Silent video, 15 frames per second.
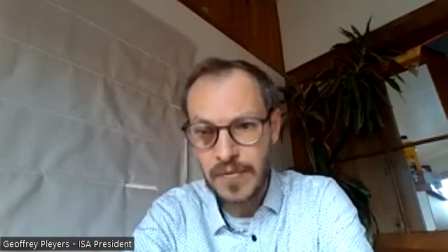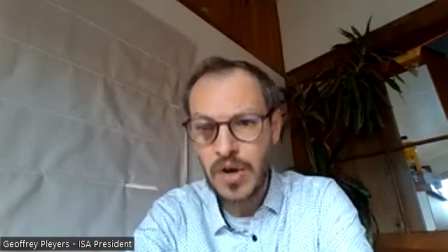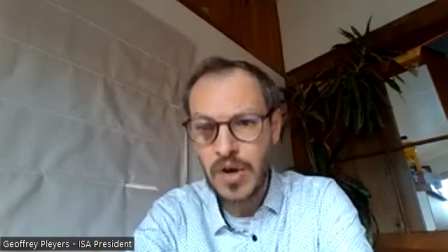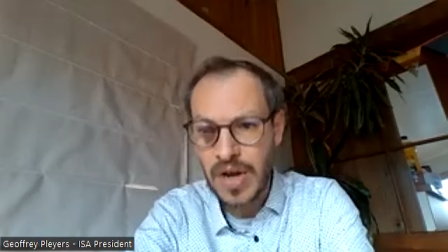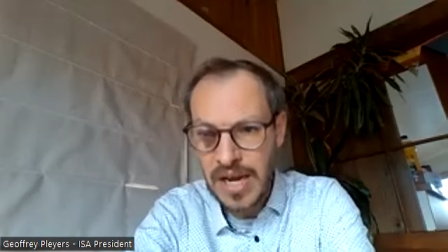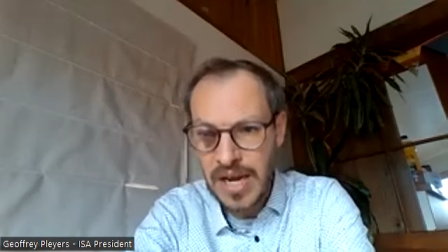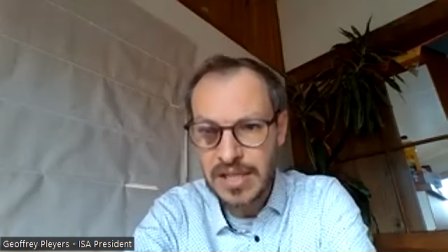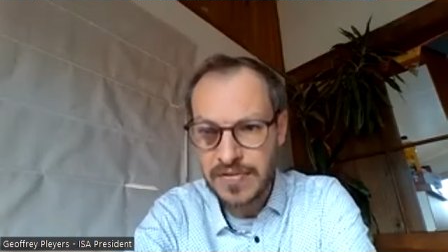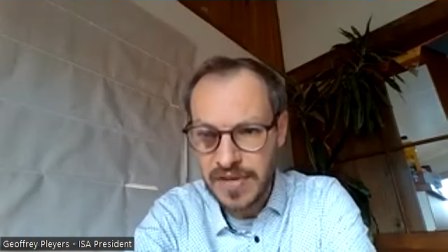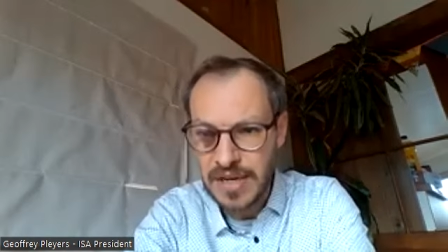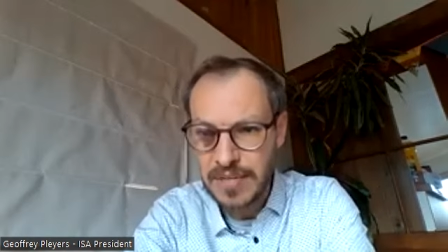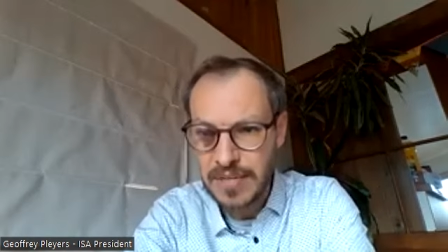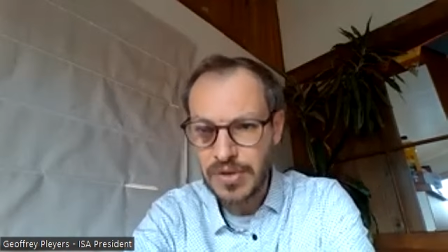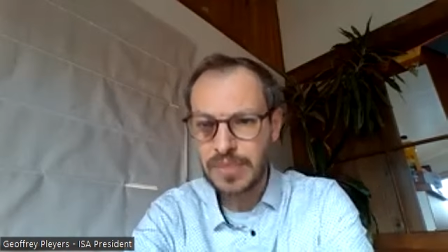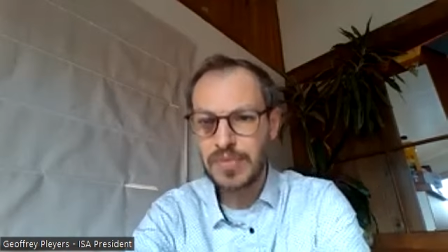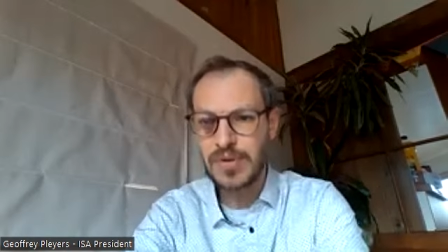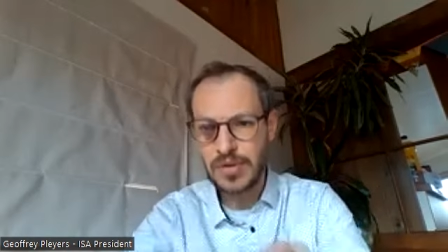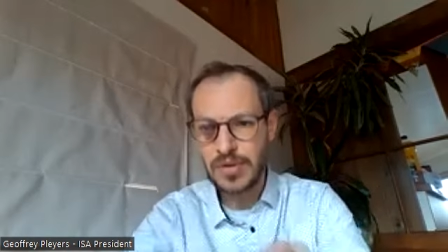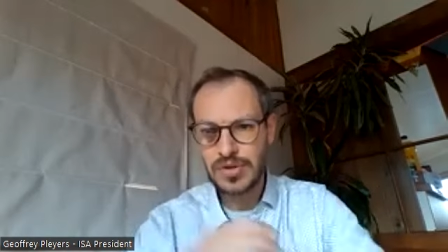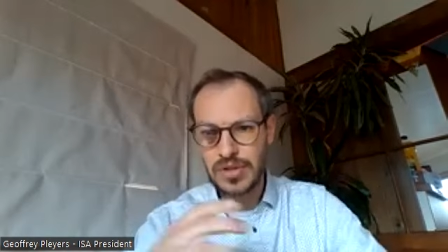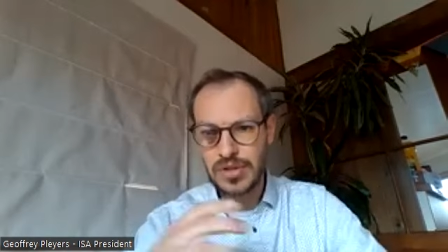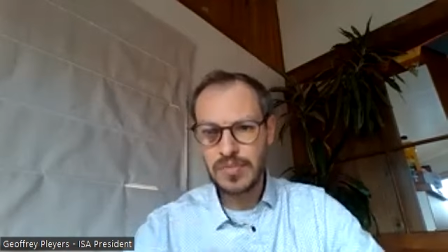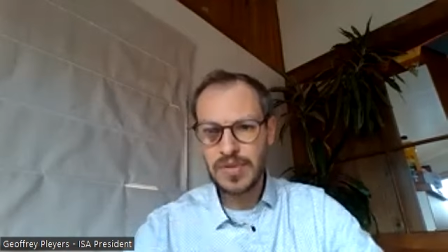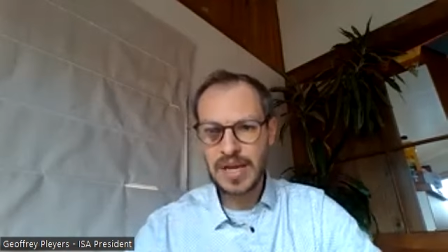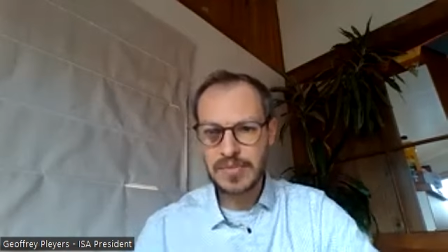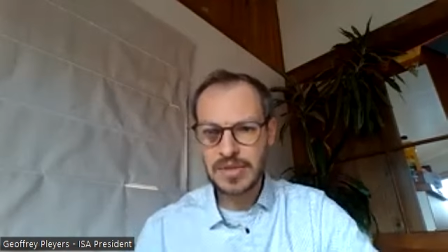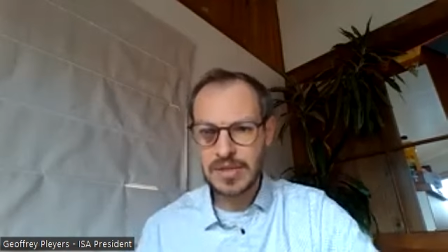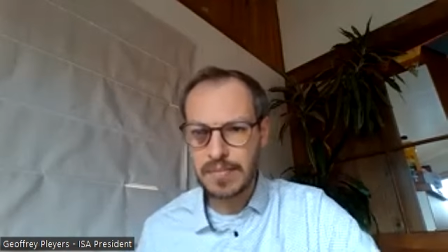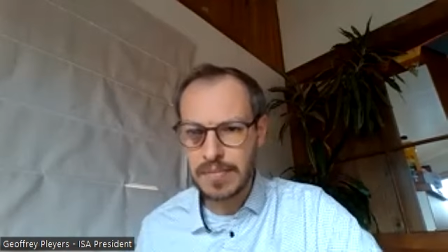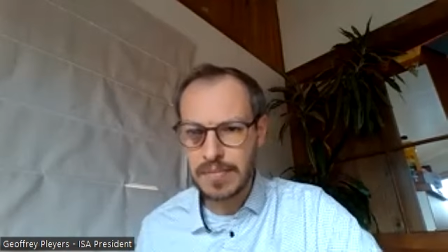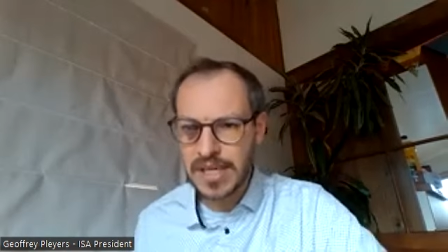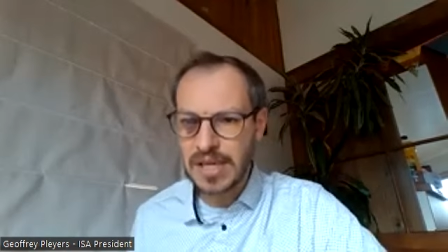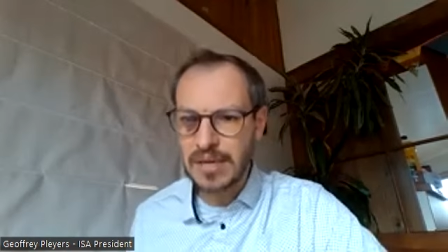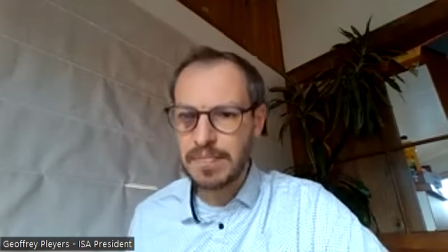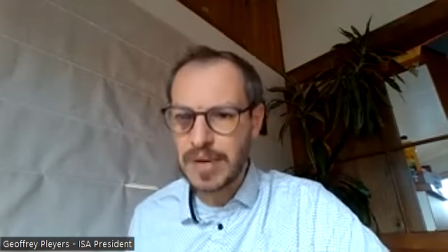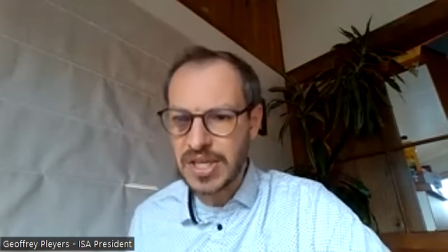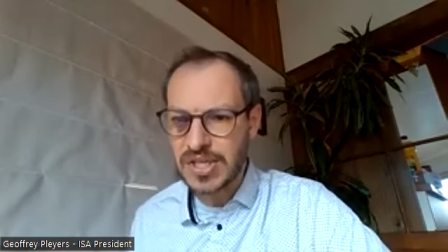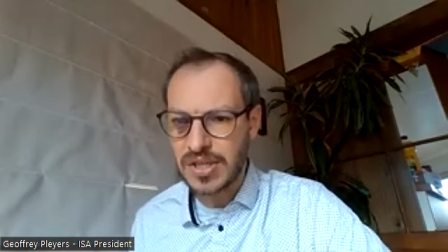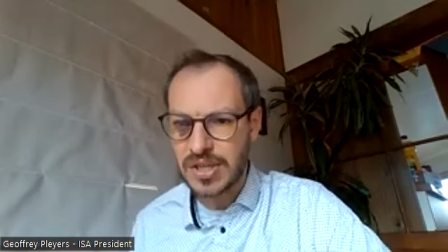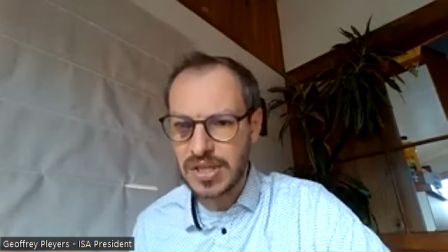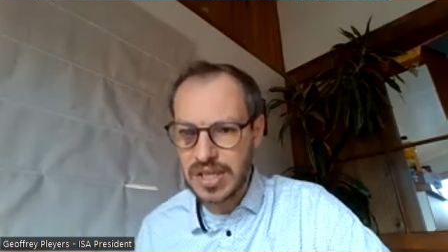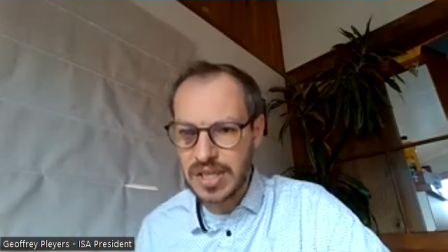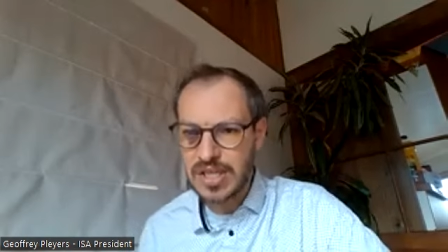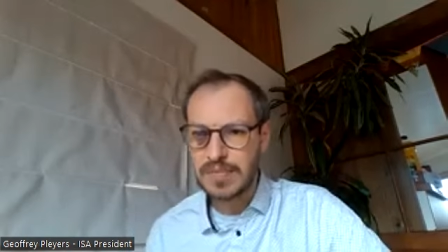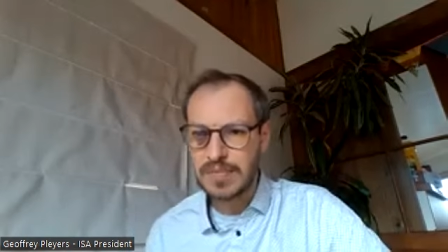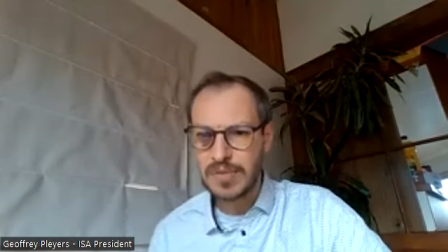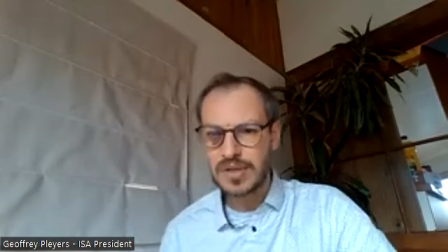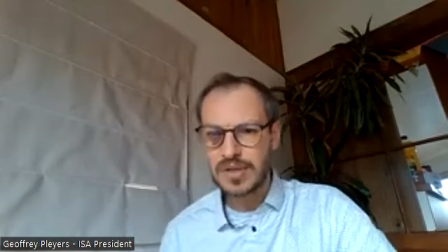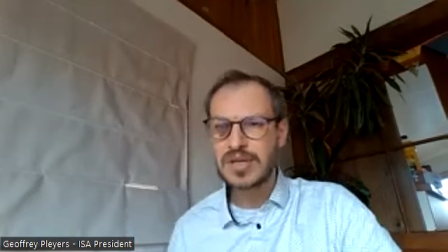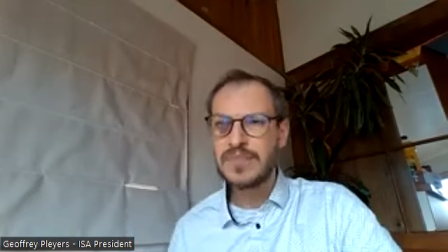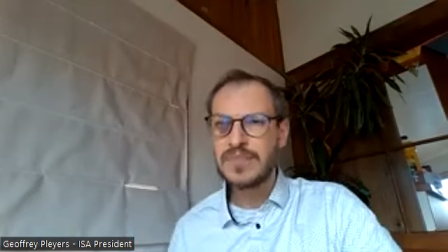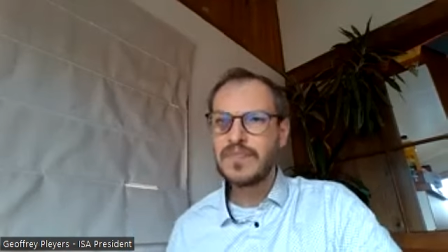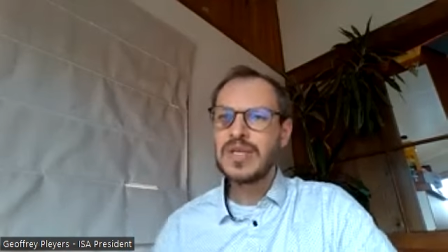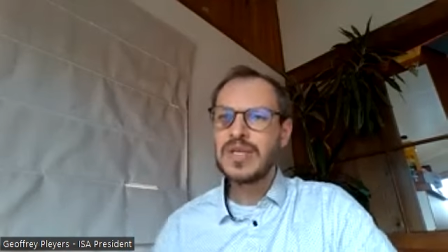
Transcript: Online is very important, also sometimes meeting in person is important.